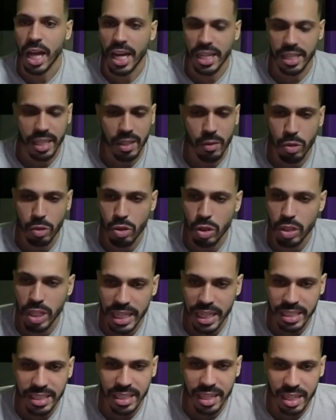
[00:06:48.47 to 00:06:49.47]
I think with all
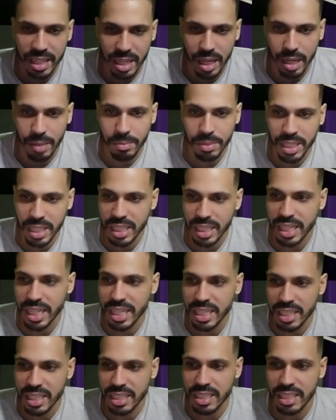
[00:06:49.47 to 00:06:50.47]
that said, I'm gonna
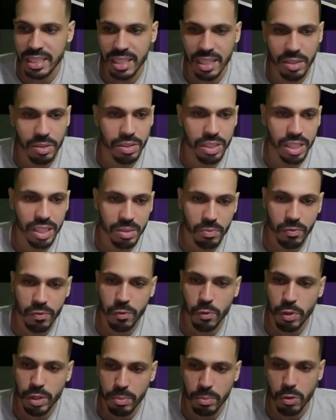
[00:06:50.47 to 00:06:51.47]
get settled in
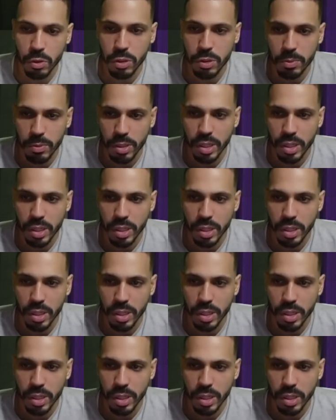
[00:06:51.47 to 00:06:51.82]
for the most part.